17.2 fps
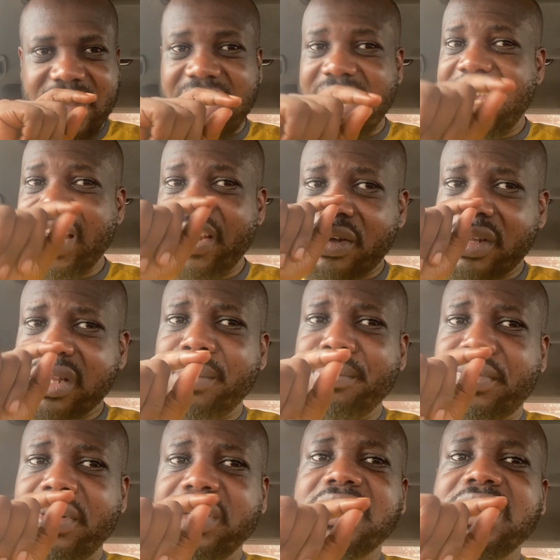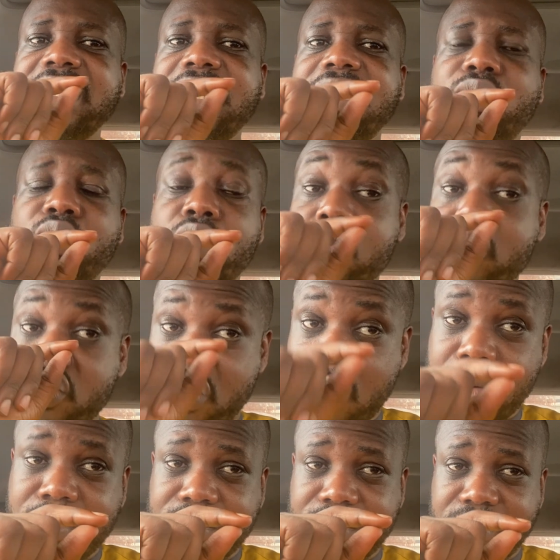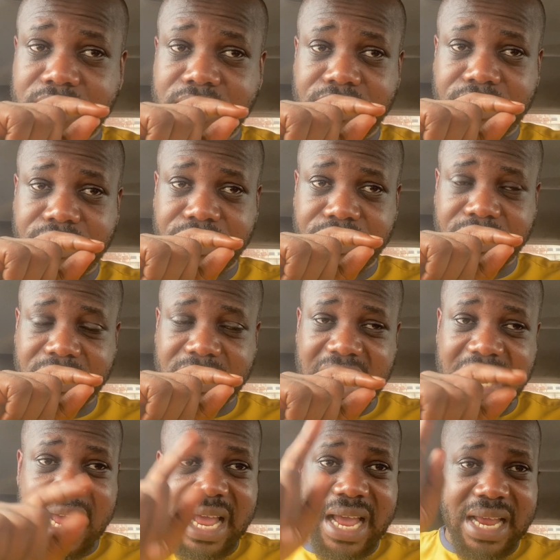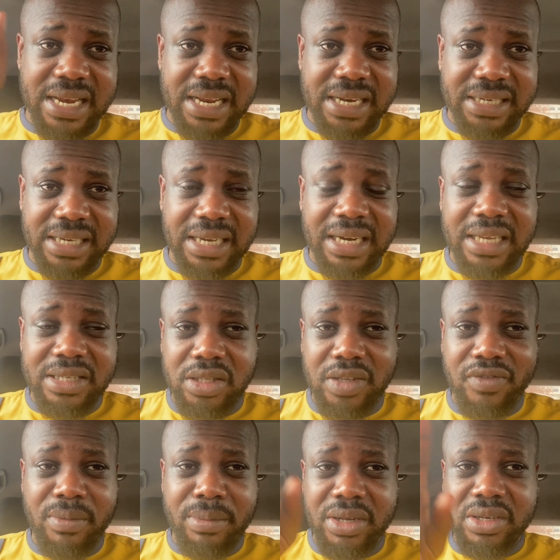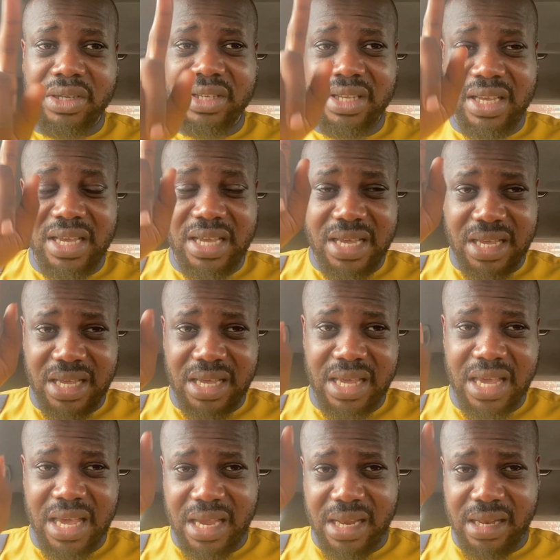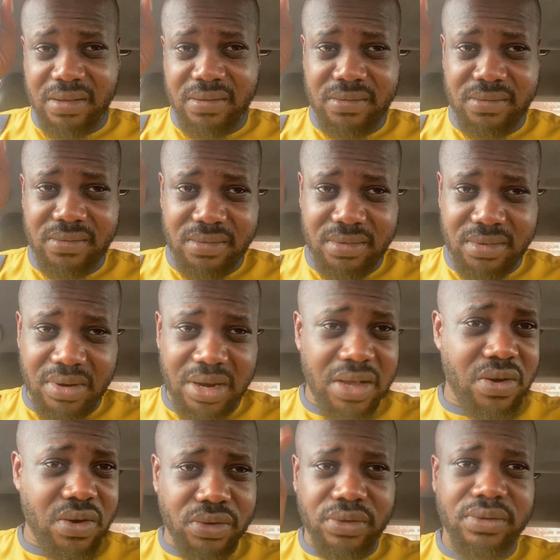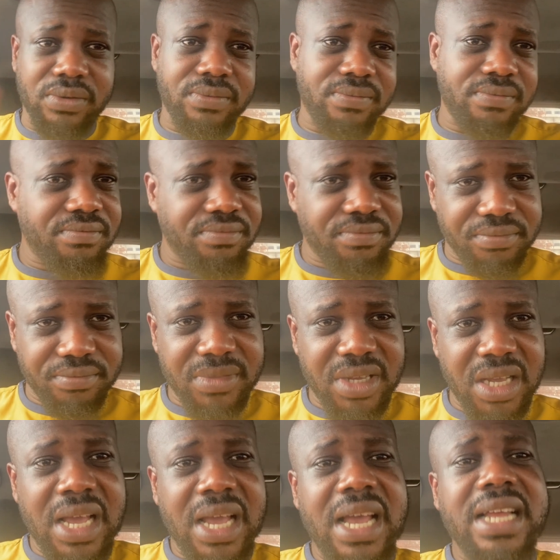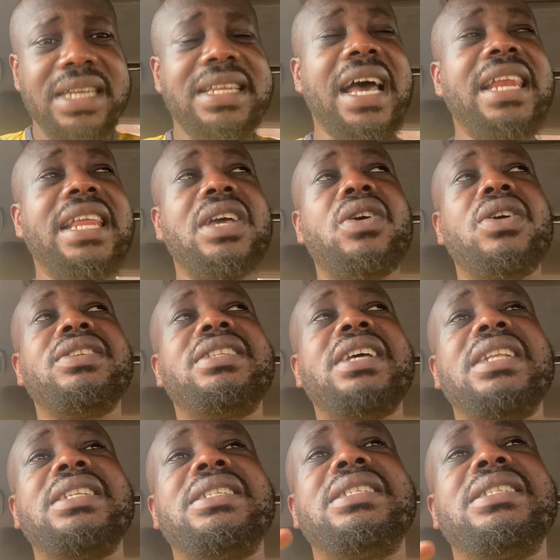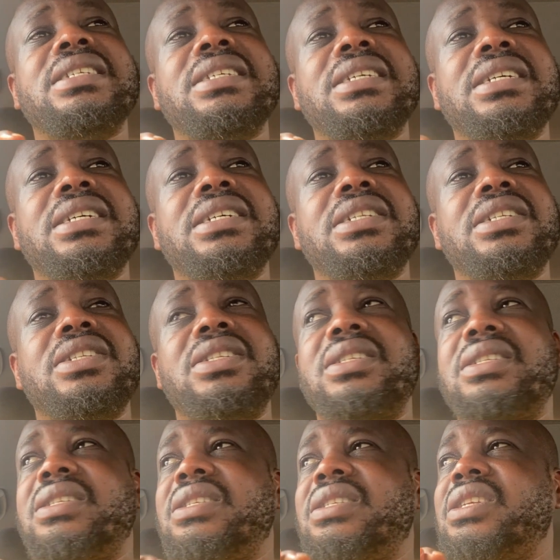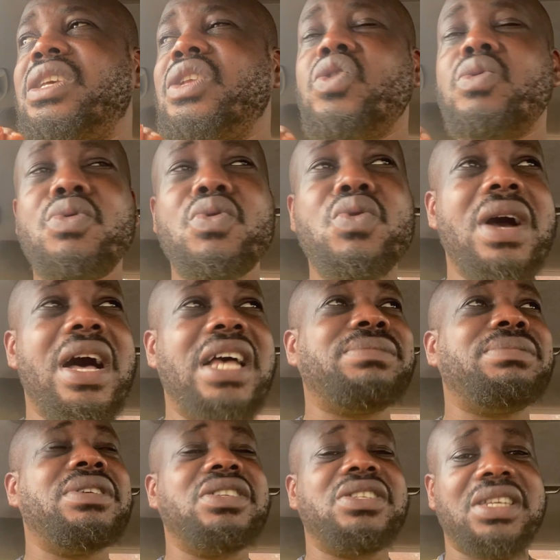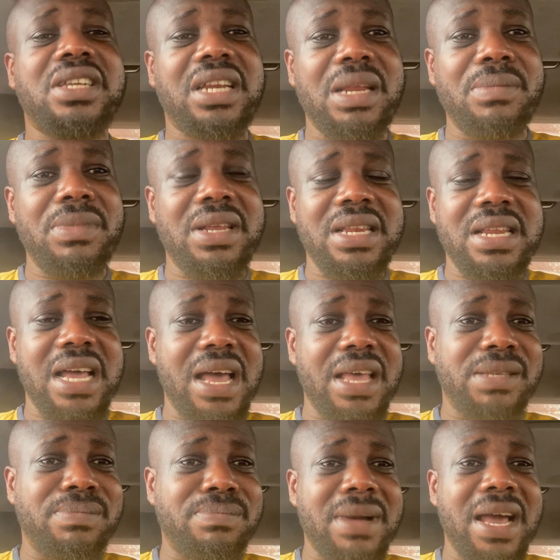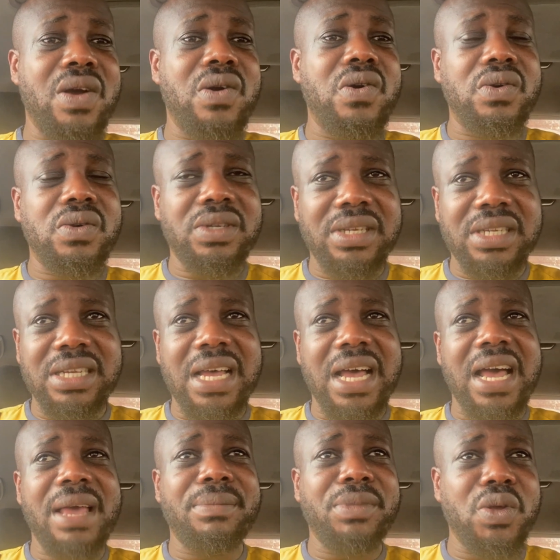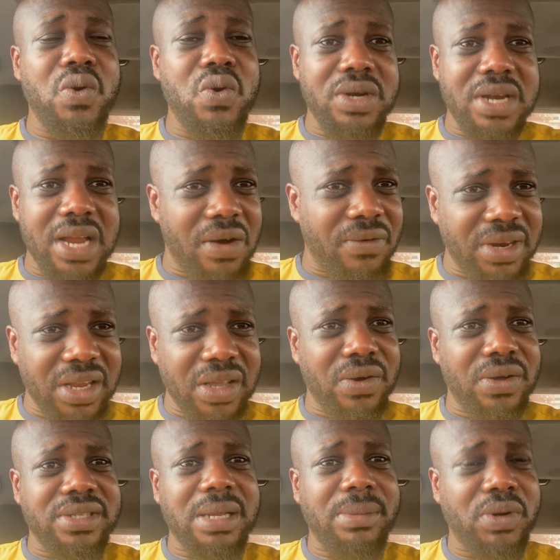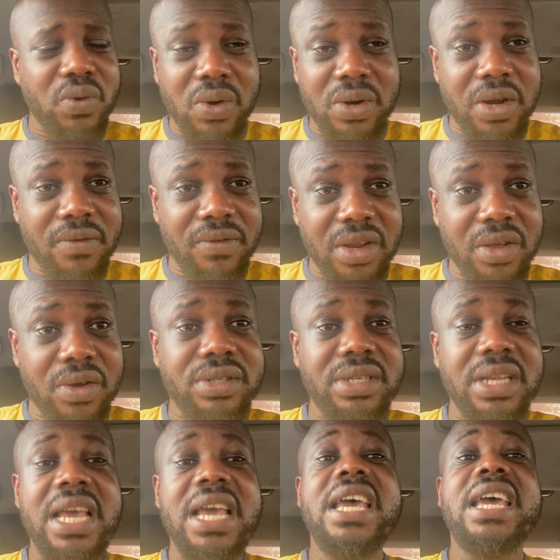A northern president will come and then declare state of emergency in Lagos. That Lagos that Tinubu has been screaming, it's my own, I'm the owner of Lagos, I'm the owner of Lagos.